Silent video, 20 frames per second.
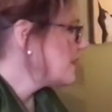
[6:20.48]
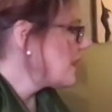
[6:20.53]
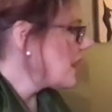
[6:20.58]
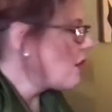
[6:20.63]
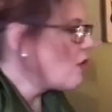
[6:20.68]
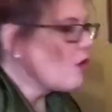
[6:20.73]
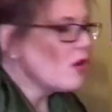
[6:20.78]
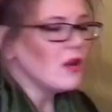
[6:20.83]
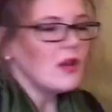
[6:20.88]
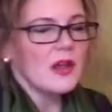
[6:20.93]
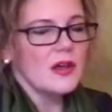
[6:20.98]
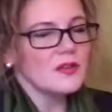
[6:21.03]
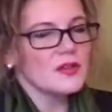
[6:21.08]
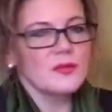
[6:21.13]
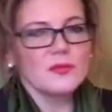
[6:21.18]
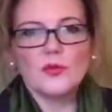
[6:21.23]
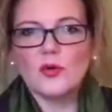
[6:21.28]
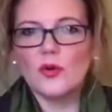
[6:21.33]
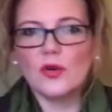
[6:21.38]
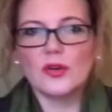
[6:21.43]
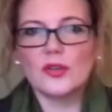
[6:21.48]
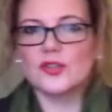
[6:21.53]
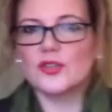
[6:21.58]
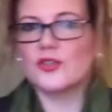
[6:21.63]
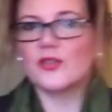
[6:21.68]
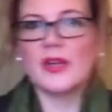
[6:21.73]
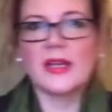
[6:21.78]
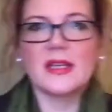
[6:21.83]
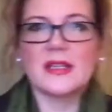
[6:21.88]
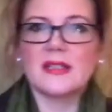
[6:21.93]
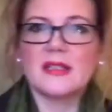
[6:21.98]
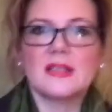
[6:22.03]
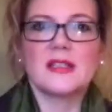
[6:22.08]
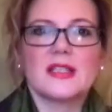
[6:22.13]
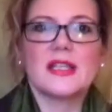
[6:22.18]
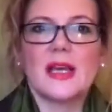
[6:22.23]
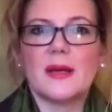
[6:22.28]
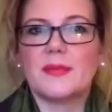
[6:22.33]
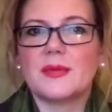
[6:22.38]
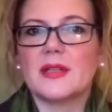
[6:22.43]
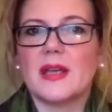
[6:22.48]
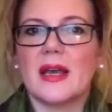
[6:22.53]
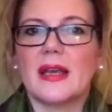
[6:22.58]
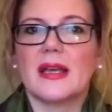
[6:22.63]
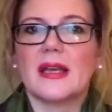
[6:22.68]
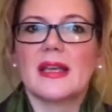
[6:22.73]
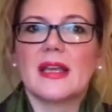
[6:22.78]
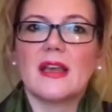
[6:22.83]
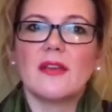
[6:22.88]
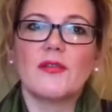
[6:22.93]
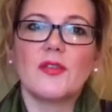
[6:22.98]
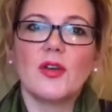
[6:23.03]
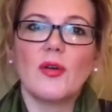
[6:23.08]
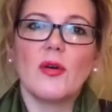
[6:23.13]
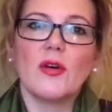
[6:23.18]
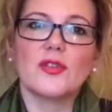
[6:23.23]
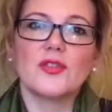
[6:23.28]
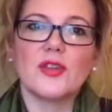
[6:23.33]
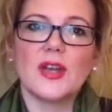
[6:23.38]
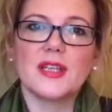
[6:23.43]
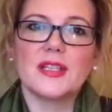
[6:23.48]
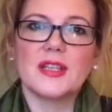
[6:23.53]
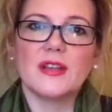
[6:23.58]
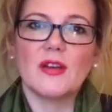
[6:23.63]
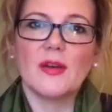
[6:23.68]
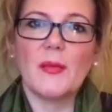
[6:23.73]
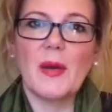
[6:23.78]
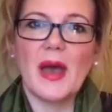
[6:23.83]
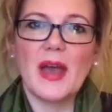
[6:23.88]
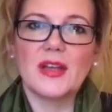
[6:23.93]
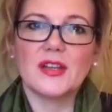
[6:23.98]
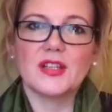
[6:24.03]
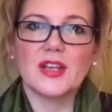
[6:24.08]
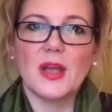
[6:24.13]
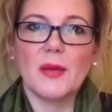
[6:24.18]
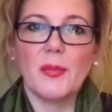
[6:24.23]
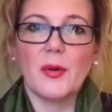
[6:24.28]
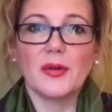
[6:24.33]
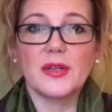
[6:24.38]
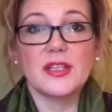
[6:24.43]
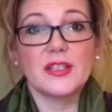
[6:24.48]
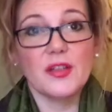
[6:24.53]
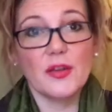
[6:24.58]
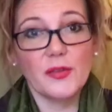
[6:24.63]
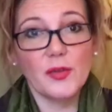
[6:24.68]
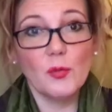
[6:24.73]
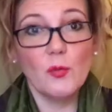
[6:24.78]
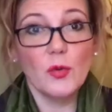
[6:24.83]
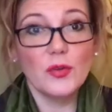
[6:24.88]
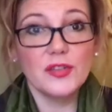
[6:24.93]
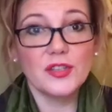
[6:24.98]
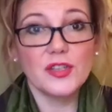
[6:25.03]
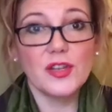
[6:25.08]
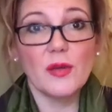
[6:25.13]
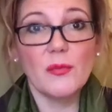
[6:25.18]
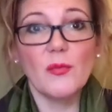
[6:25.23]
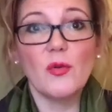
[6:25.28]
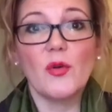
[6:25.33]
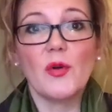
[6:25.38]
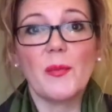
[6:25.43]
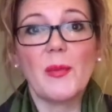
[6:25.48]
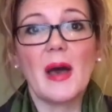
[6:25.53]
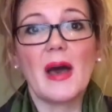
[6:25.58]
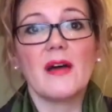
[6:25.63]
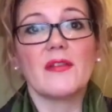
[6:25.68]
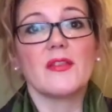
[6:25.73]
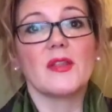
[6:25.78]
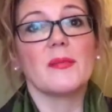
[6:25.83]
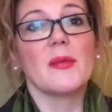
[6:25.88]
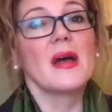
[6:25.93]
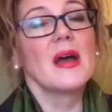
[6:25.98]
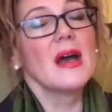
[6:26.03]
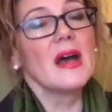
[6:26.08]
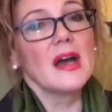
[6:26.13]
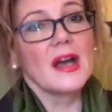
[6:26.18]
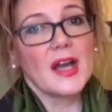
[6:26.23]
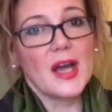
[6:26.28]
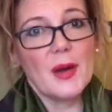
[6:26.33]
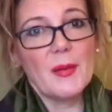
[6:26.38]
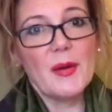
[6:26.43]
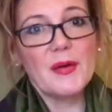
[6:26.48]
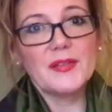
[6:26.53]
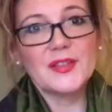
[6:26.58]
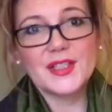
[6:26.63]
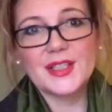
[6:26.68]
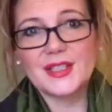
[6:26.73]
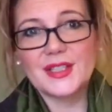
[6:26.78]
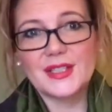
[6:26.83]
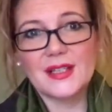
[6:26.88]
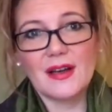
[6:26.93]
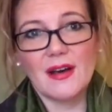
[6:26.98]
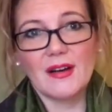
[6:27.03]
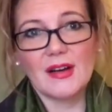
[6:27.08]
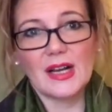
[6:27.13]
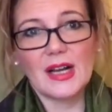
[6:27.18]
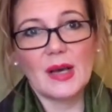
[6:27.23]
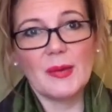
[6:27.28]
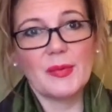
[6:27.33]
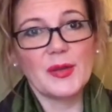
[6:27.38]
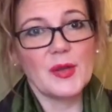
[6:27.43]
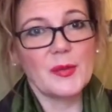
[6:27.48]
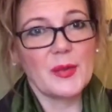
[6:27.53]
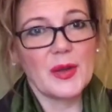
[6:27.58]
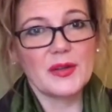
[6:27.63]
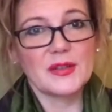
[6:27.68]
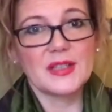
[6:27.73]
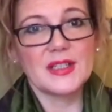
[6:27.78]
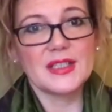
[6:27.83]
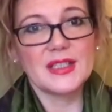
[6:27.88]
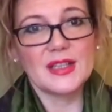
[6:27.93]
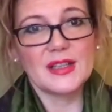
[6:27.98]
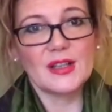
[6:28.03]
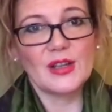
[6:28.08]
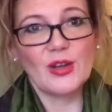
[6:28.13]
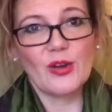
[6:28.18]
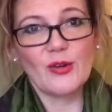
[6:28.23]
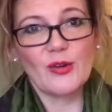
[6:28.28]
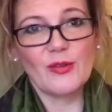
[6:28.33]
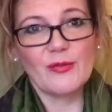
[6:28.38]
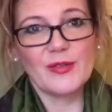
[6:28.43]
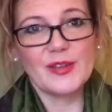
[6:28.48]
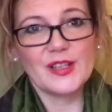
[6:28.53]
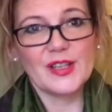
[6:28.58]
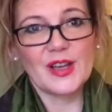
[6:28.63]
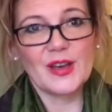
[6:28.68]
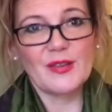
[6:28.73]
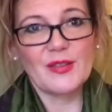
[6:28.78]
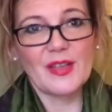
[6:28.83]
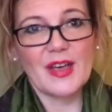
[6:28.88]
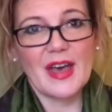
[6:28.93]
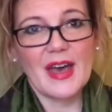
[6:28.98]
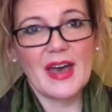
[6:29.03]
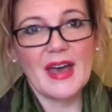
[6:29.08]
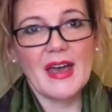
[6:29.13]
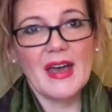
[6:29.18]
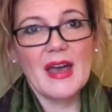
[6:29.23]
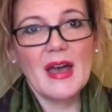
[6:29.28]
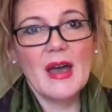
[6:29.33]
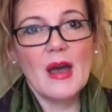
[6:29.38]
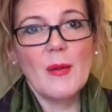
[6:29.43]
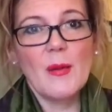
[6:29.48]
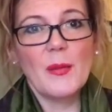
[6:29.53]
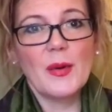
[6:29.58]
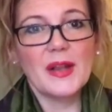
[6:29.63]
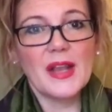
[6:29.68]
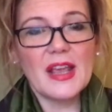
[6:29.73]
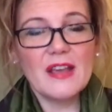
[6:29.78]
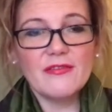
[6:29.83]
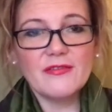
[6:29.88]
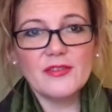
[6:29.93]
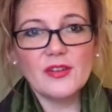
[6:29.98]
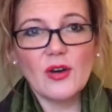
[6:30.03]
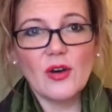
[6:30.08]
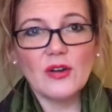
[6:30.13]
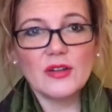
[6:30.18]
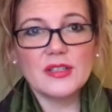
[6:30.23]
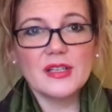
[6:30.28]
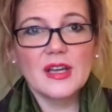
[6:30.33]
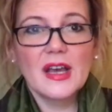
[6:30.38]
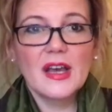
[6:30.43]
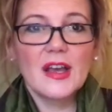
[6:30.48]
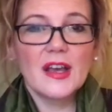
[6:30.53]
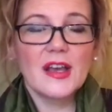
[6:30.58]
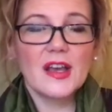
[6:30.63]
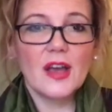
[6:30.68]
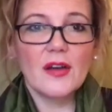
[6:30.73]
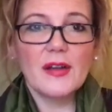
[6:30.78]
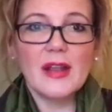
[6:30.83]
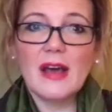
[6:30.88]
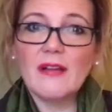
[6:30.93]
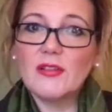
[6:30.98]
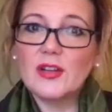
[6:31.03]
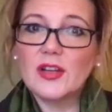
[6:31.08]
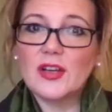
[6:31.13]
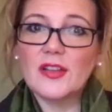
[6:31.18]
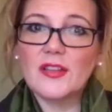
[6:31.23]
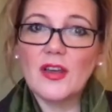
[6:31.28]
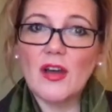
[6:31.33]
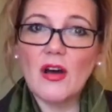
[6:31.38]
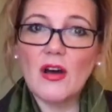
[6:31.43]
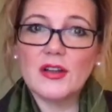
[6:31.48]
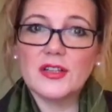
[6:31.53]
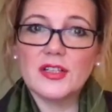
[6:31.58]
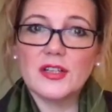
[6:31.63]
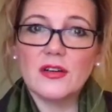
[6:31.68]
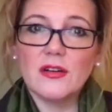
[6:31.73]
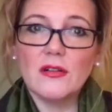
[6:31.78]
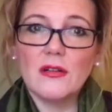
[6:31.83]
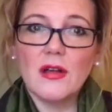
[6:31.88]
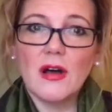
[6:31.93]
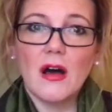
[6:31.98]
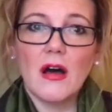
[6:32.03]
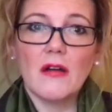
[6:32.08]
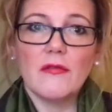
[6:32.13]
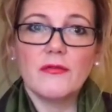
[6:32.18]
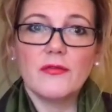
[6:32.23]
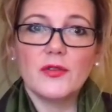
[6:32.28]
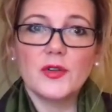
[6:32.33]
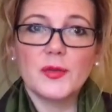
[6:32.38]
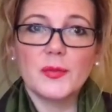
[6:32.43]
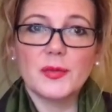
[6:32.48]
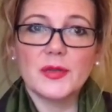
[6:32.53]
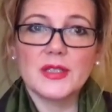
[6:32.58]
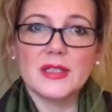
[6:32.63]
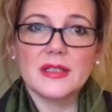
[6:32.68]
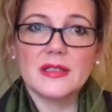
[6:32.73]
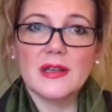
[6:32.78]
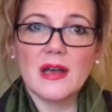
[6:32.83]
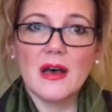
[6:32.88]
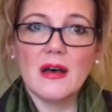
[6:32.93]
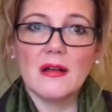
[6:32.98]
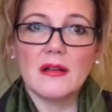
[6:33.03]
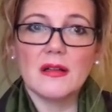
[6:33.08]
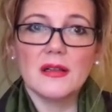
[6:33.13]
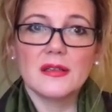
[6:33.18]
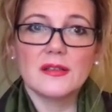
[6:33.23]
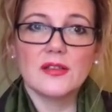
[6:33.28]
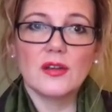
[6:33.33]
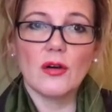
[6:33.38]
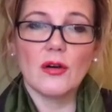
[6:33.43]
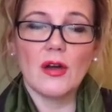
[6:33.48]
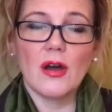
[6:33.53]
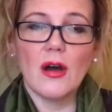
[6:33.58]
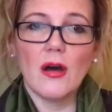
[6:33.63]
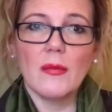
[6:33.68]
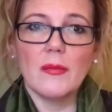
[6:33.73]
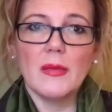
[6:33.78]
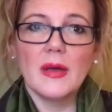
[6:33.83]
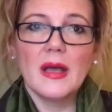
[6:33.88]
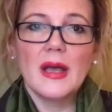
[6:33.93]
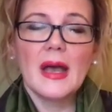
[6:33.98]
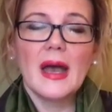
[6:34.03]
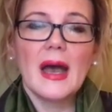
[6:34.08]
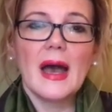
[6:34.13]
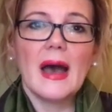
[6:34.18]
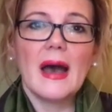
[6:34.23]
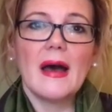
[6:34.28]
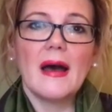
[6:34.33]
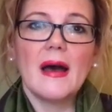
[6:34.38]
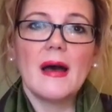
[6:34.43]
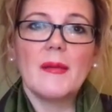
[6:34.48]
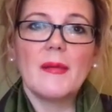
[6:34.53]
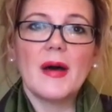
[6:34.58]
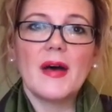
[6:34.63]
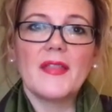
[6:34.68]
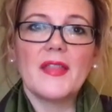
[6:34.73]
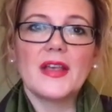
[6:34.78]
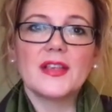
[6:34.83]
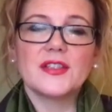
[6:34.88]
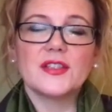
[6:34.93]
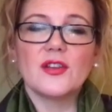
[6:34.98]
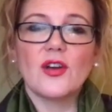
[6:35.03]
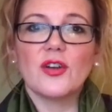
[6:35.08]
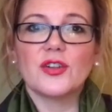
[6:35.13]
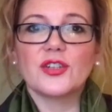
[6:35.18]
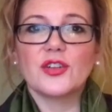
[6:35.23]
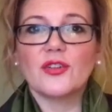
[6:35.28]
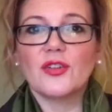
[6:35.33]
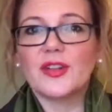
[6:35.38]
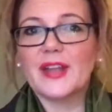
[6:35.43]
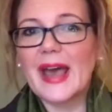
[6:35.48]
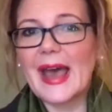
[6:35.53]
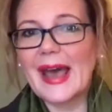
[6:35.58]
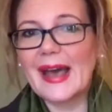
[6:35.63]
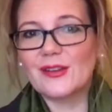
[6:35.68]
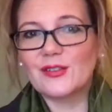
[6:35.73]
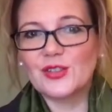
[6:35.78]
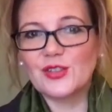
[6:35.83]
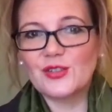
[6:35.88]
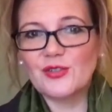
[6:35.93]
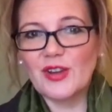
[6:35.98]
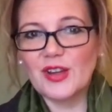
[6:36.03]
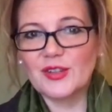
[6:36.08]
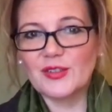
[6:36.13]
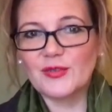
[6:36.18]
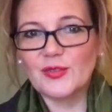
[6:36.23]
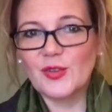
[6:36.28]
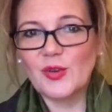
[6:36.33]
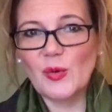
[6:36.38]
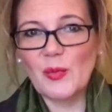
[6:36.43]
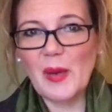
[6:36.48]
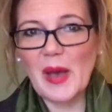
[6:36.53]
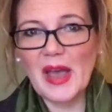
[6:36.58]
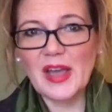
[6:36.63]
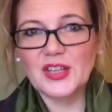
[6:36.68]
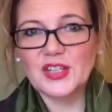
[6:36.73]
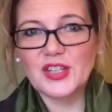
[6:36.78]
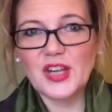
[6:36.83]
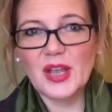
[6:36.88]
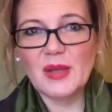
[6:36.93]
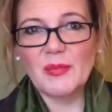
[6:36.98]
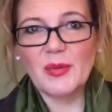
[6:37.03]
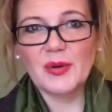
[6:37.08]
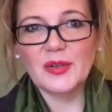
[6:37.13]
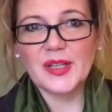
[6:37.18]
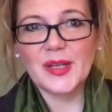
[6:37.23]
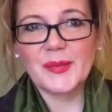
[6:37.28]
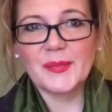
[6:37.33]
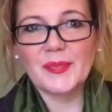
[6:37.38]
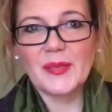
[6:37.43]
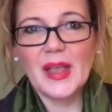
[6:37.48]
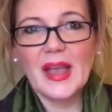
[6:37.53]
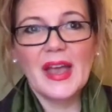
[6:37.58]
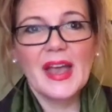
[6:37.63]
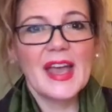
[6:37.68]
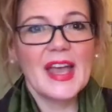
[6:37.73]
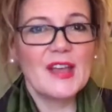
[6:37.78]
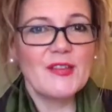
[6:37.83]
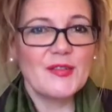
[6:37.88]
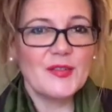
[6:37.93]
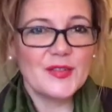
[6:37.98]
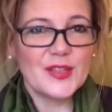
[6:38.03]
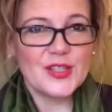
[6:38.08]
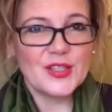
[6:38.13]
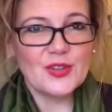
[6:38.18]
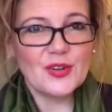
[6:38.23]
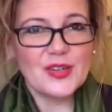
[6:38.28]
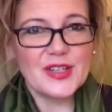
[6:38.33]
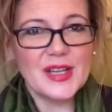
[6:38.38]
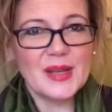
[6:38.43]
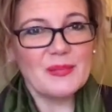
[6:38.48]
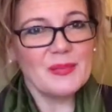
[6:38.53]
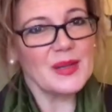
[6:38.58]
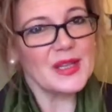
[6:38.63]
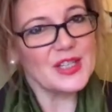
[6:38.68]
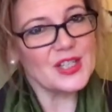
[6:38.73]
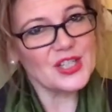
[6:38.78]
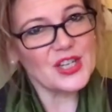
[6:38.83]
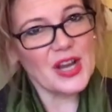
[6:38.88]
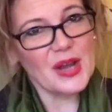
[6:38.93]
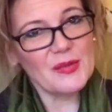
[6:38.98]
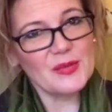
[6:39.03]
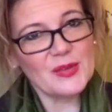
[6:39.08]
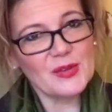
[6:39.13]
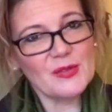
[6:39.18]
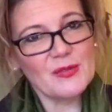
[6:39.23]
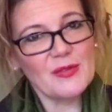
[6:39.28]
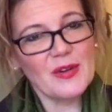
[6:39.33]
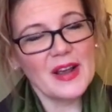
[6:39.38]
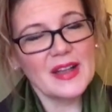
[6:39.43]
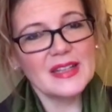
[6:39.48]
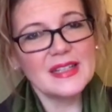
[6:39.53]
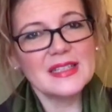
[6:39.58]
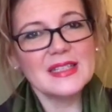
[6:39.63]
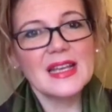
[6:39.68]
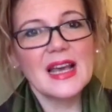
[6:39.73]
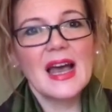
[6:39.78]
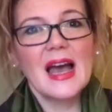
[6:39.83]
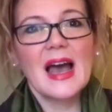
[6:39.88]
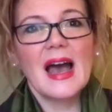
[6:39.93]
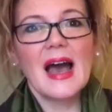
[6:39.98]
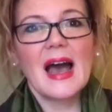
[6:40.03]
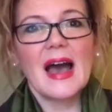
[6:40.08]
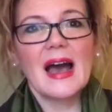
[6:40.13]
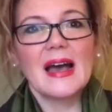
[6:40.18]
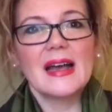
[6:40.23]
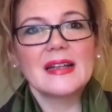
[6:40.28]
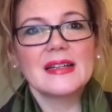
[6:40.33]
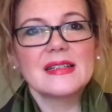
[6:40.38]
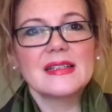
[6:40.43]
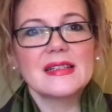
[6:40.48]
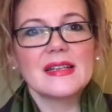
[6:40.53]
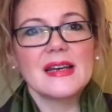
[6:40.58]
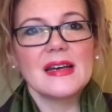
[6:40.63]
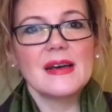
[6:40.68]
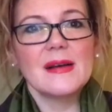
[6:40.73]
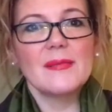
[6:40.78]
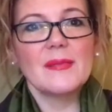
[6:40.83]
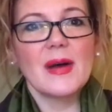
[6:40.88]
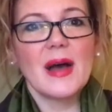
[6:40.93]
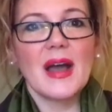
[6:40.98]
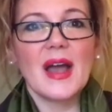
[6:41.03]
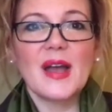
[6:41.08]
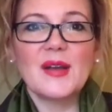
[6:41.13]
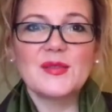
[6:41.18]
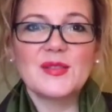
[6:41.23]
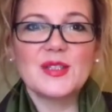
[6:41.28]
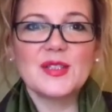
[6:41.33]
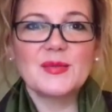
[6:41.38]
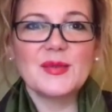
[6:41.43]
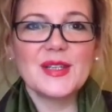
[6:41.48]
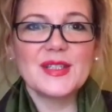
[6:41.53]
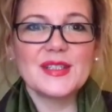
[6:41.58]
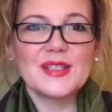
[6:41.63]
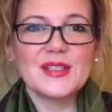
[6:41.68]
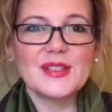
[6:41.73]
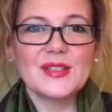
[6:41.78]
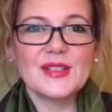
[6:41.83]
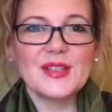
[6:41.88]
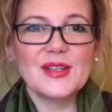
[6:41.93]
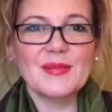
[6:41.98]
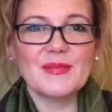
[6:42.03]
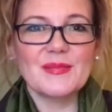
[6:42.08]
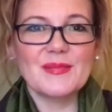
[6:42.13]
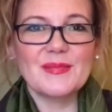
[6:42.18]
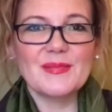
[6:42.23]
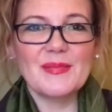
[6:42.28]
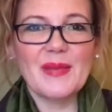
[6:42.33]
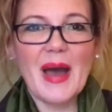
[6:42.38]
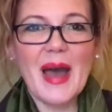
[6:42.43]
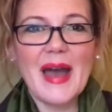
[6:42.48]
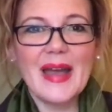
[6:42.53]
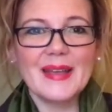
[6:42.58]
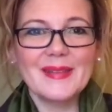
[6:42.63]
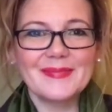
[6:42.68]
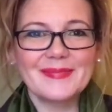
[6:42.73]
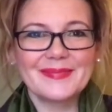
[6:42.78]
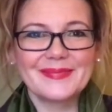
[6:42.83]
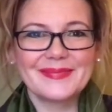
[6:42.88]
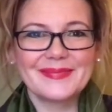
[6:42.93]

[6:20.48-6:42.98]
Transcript: there are loads more tricks and tips that I can give you on dressing a pear-shaped body, so if you want to know more about them, come over to the Style Club and you'll be able to see the longer video there. But if not, go and have a look at the article on 40+Style.com, and there's an article on how to dress for your pear-shaped body. If you've enjoyed it, please share with your friends, and I hope to speak to you soon. Bye.